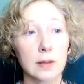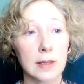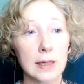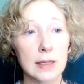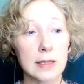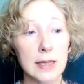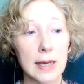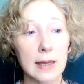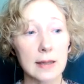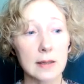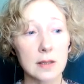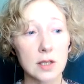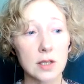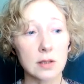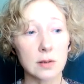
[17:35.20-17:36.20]
they
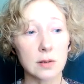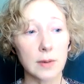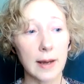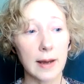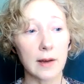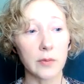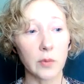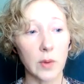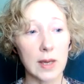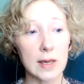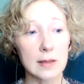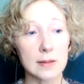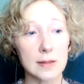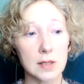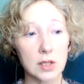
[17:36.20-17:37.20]
tend to have
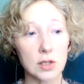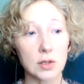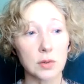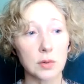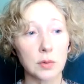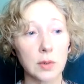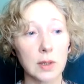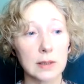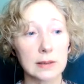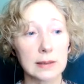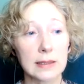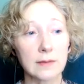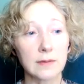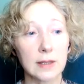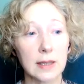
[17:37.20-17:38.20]
ways to
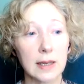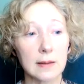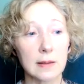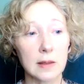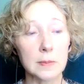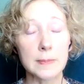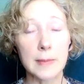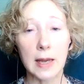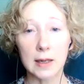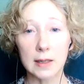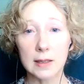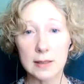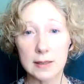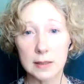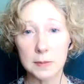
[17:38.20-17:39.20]
alleviate the
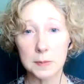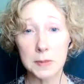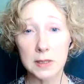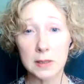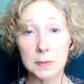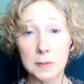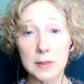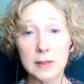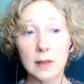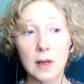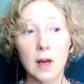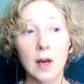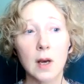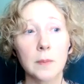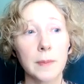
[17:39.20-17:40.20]
manic symptoms,
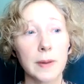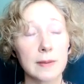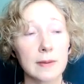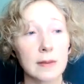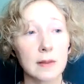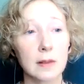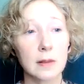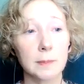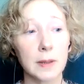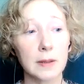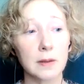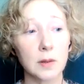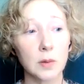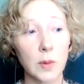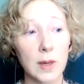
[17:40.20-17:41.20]
but
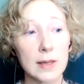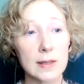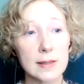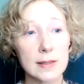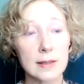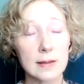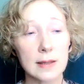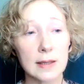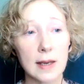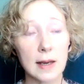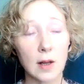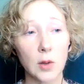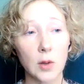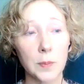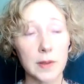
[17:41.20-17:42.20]
but the ways that they
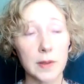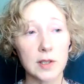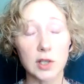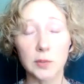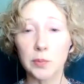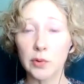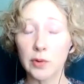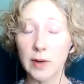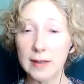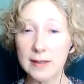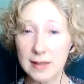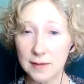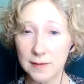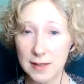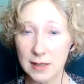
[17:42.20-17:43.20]
help the
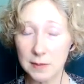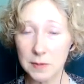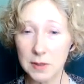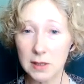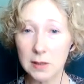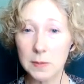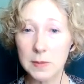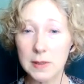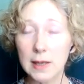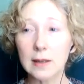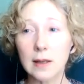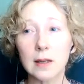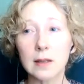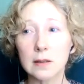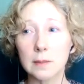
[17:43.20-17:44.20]
depressive symptoms
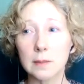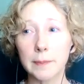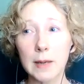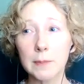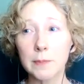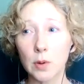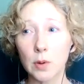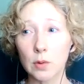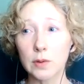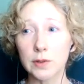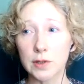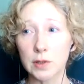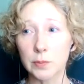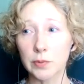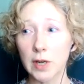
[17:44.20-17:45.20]
and, and
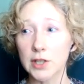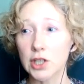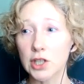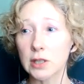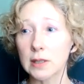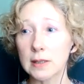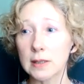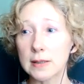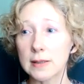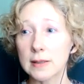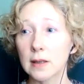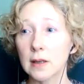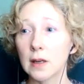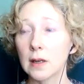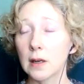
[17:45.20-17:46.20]
bipolar depression is
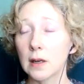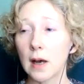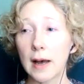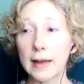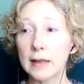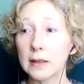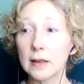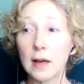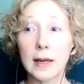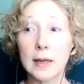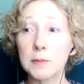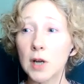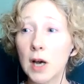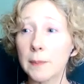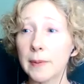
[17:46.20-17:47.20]
I I
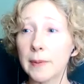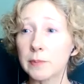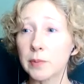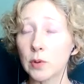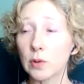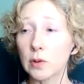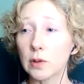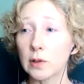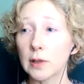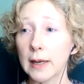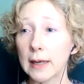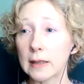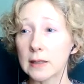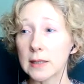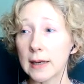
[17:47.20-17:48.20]
am not bipolar
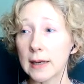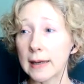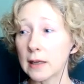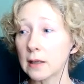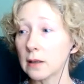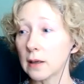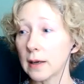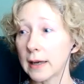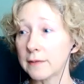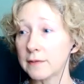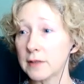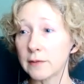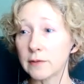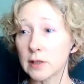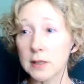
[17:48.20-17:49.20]
and I I've
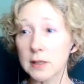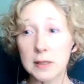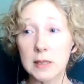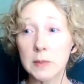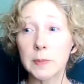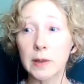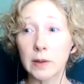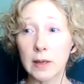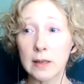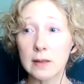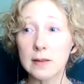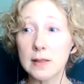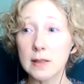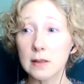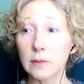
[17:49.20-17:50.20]
never
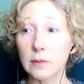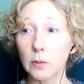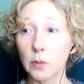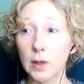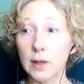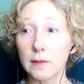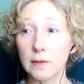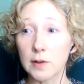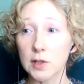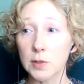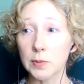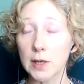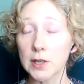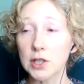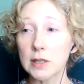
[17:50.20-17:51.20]
experienced one of their
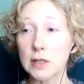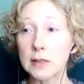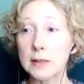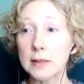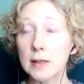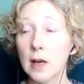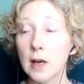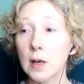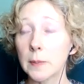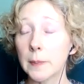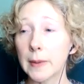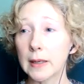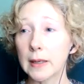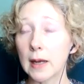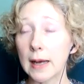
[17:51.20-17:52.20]
depressions,
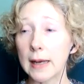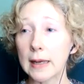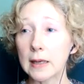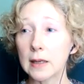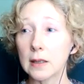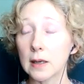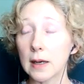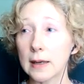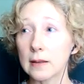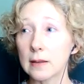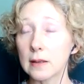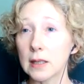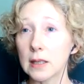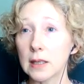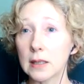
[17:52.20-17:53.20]
but I I
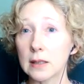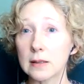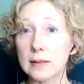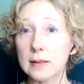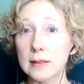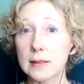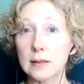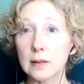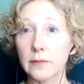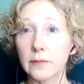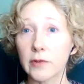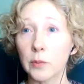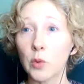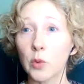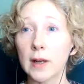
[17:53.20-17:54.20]
think it is
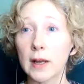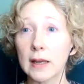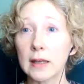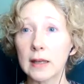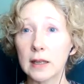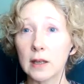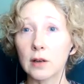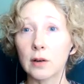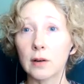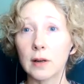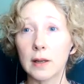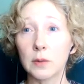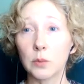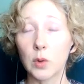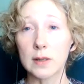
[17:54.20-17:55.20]
from what I hear
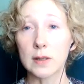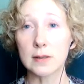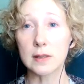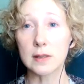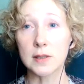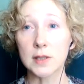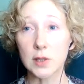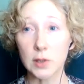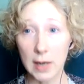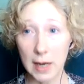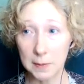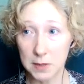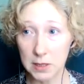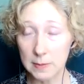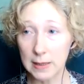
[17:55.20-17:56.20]
and what is
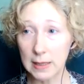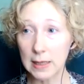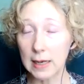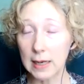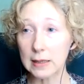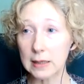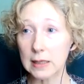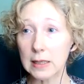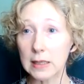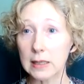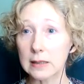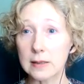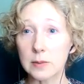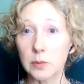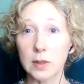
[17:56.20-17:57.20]
described to me, I think
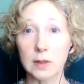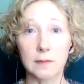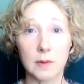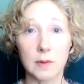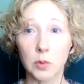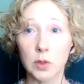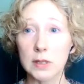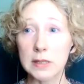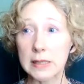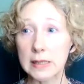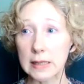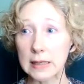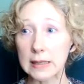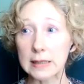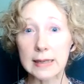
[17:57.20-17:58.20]
it is one of the worst
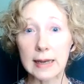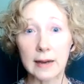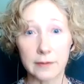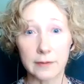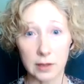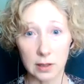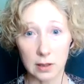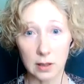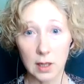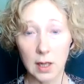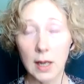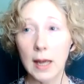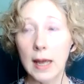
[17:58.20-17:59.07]
things ever.